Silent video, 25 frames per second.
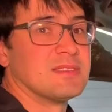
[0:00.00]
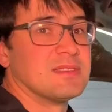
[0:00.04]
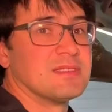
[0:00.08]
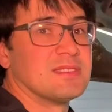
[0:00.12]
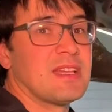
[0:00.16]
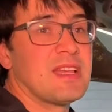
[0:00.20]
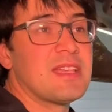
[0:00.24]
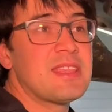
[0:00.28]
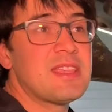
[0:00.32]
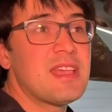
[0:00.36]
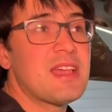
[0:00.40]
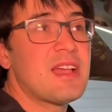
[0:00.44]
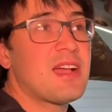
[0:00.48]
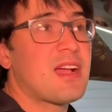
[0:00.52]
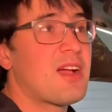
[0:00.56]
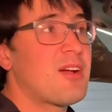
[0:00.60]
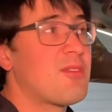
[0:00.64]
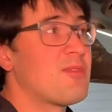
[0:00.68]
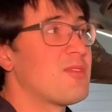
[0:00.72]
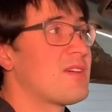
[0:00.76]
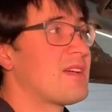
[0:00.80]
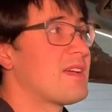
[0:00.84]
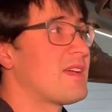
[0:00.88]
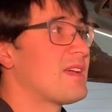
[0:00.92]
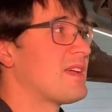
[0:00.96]
The idea
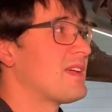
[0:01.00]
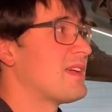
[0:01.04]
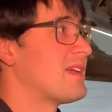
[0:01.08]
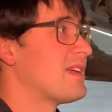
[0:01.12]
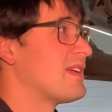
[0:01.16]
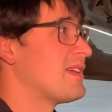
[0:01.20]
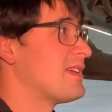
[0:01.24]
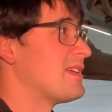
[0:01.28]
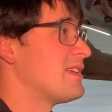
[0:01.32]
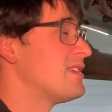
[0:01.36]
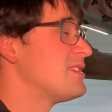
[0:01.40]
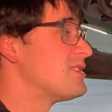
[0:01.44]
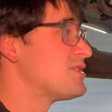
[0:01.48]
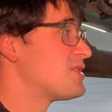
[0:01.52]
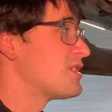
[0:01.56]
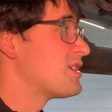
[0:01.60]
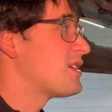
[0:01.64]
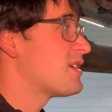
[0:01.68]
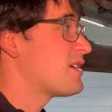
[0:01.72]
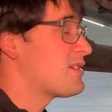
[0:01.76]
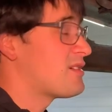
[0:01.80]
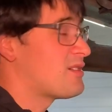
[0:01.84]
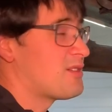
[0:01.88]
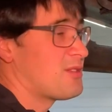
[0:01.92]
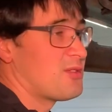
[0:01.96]
how uh,
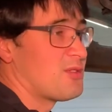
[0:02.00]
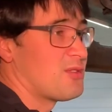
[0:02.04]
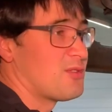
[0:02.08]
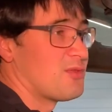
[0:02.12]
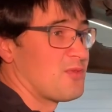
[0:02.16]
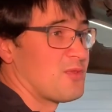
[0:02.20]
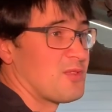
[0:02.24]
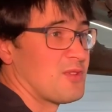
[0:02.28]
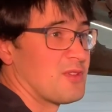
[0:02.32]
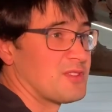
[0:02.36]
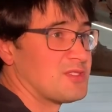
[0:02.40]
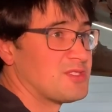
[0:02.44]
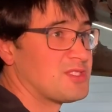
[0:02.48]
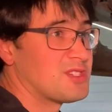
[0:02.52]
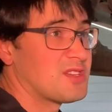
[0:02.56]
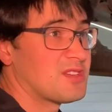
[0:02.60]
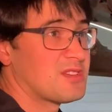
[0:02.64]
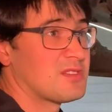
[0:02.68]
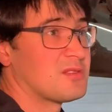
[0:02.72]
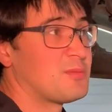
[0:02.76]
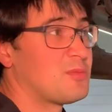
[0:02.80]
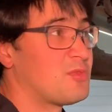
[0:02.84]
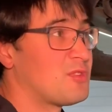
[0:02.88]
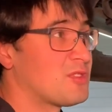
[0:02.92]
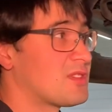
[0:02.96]
engineer of uh,
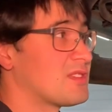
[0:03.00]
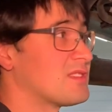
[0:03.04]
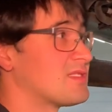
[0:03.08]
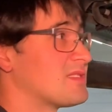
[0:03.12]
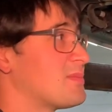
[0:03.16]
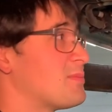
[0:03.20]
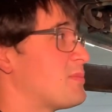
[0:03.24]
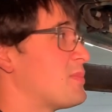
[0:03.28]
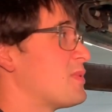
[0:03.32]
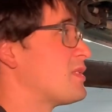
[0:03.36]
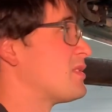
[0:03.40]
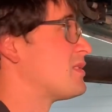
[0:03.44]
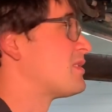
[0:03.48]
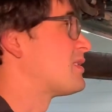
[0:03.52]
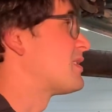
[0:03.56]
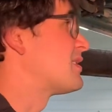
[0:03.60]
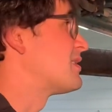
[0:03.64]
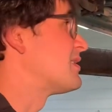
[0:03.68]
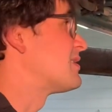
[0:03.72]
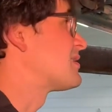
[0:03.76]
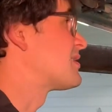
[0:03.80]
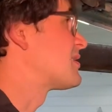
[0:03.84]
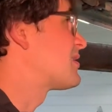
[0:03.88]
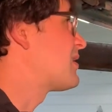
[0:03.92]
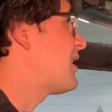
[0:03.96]
General Motors built
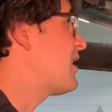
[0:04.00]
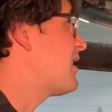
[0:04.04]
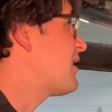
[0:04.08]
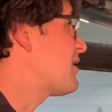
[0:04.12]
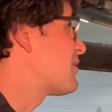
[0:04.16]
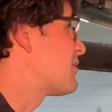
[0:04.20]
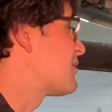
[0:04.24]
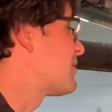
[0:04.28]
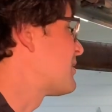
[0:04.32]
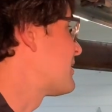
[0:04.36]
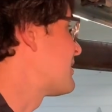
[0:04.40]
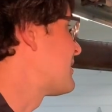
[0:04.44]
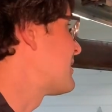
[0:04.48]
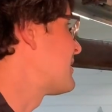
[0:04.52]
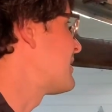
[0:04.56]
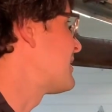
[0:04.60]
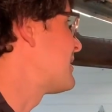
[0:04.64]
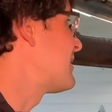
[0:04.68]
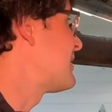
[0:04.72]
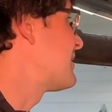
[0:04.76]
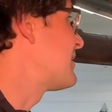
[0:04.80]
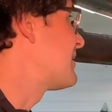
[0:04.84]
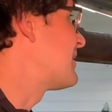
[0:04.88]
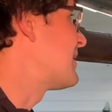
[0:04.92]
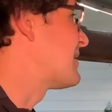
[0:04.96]
his car,
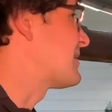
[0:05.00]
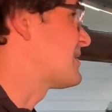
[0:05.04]
I